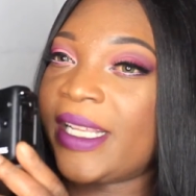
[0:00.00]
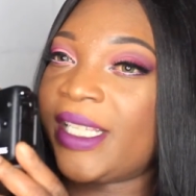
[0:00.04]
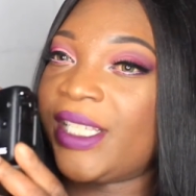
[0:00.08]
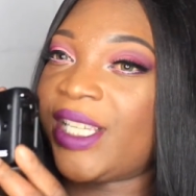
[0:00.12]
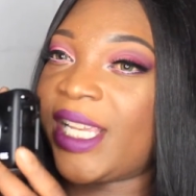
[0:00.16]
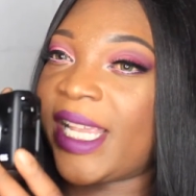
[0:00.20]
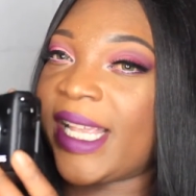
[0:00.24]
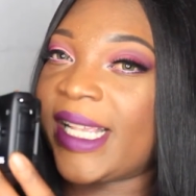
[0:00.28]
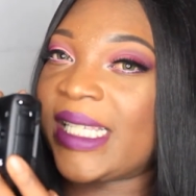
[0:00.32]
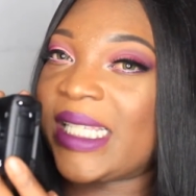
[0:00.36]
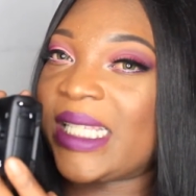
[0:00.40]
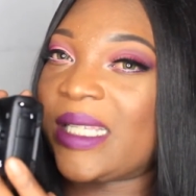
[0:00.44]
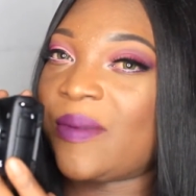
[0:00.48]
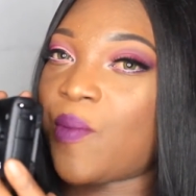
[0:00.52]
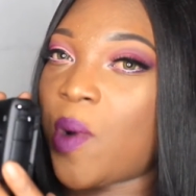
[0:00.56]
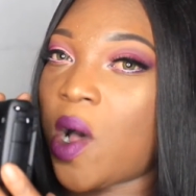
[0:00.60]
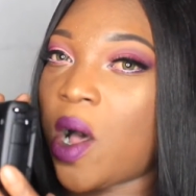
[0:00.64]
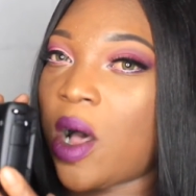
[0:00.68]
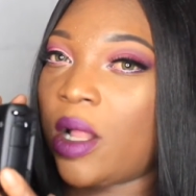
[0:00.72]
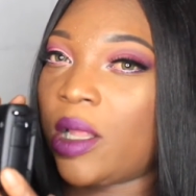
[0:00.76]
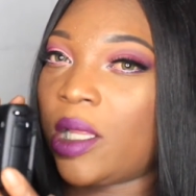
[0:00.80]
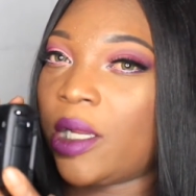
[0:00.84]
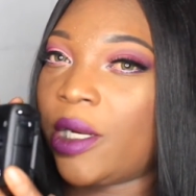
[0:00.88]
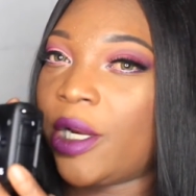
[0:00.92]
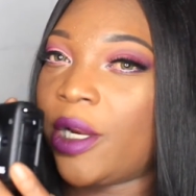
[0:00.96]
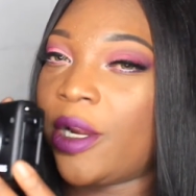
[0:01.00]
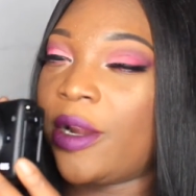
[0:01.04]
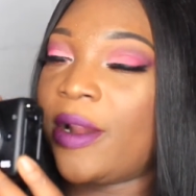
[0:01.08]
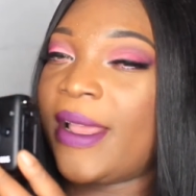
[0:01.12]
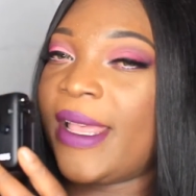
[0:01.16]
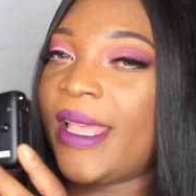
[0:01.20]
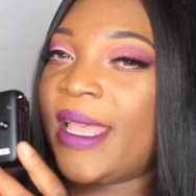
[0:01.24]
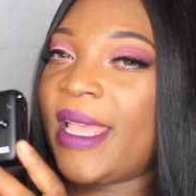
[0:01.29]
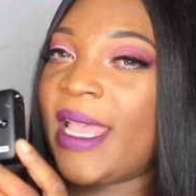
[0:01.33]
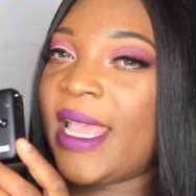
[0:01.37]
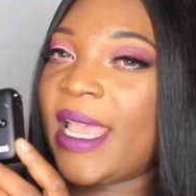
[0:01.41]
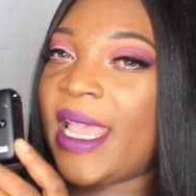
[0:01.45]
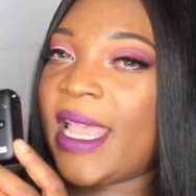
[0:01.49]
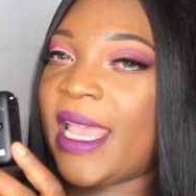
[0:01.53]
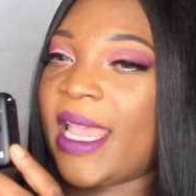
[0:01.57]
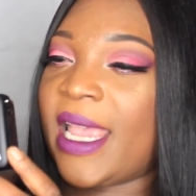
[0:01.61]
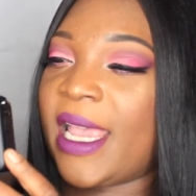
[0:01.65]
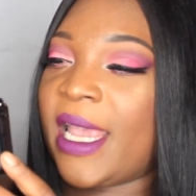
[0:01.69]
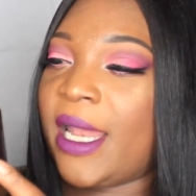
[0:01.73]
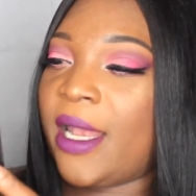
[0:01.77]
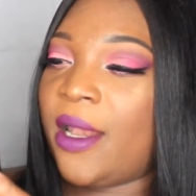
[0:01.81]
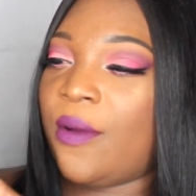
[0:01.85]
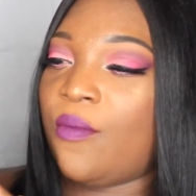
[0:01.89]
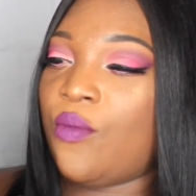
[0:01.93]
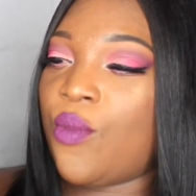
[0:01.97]
just smaller
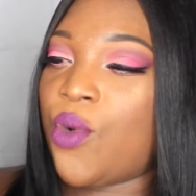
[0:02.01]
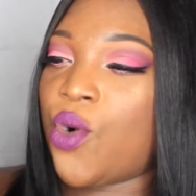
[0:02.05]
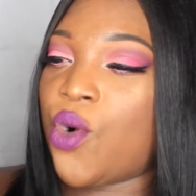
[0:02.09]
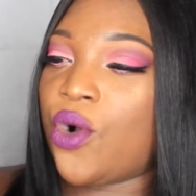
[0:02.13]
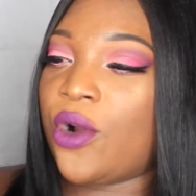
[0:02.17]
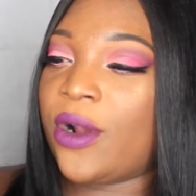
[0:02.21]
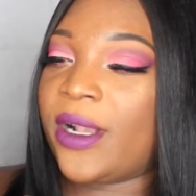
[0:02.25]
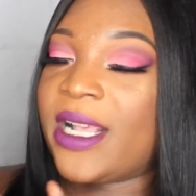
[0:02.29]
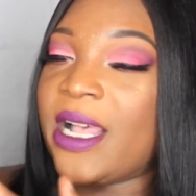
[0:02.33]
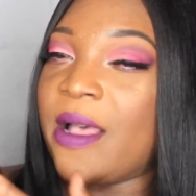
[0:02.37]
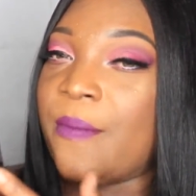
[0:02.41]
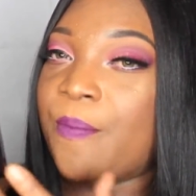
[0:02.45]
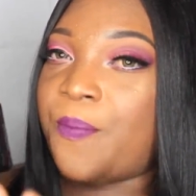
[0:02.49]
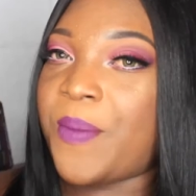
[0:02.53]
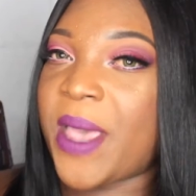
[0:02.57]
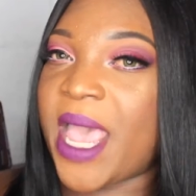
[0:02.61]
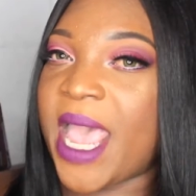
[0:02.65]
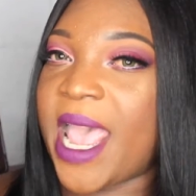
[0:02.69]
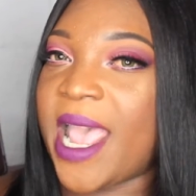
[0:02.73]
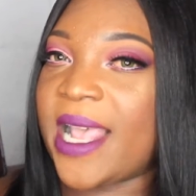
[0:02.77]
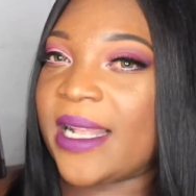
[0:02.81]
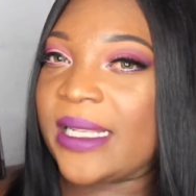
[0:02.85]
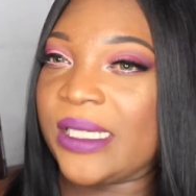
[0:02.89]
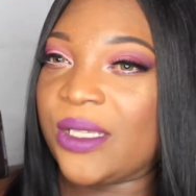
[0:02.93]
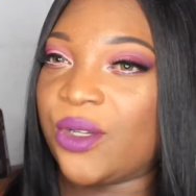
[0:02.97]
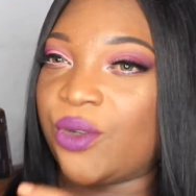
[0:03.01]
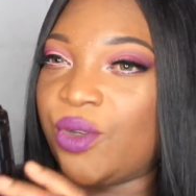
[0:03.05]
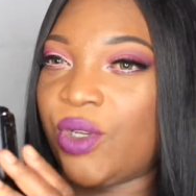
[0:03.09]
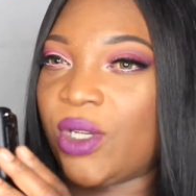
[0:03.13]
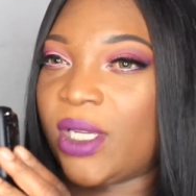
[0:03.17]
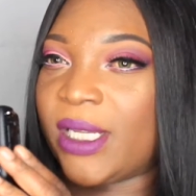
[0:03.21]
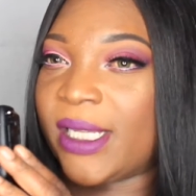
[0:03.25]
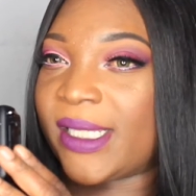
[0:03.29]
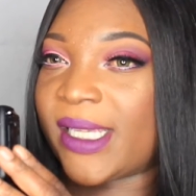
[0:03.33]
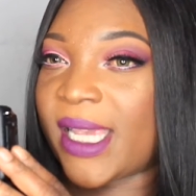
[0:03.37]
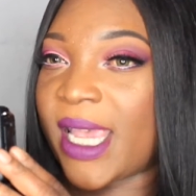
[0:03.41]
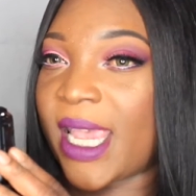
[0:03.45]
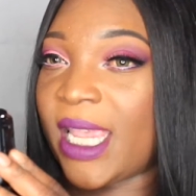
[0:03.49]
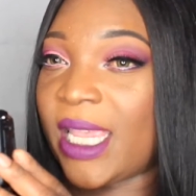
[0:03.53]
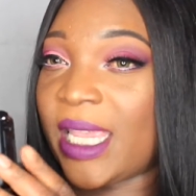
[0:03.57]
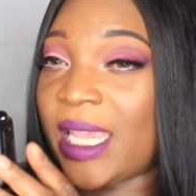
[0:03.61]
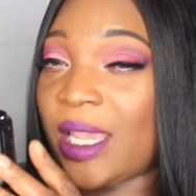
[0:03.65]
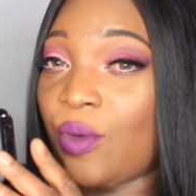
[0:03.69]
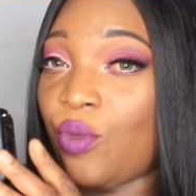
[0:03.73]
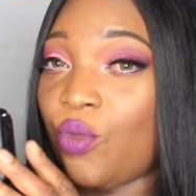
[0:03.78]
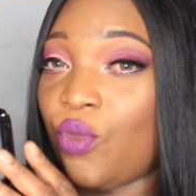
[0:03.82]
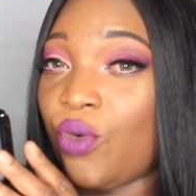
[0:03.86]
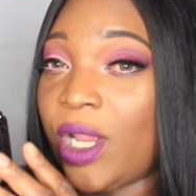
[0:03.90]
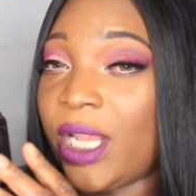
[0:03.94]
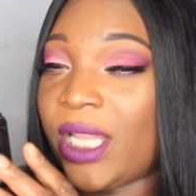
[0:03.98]
and more compact, so you could take
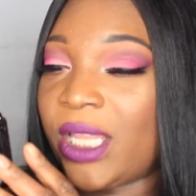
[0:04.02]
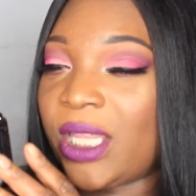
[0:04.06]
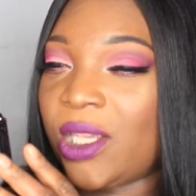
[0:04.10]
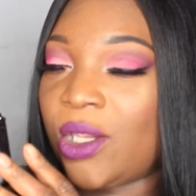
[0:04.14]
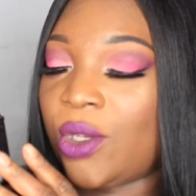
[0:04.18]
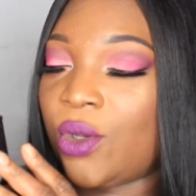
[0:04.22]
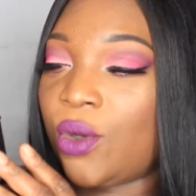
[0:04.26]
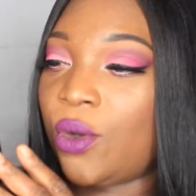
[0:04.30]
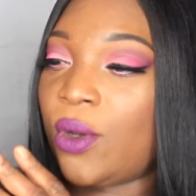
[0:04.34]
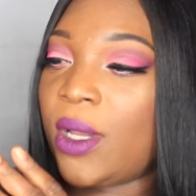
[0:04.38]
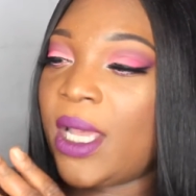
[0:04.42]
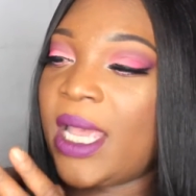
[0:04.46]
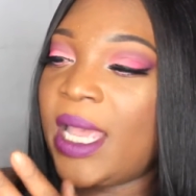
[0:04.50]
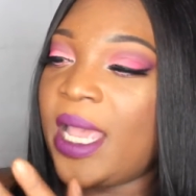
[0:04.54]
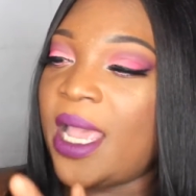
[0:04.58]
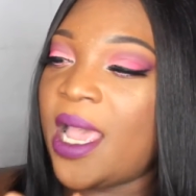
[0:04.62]
it with you.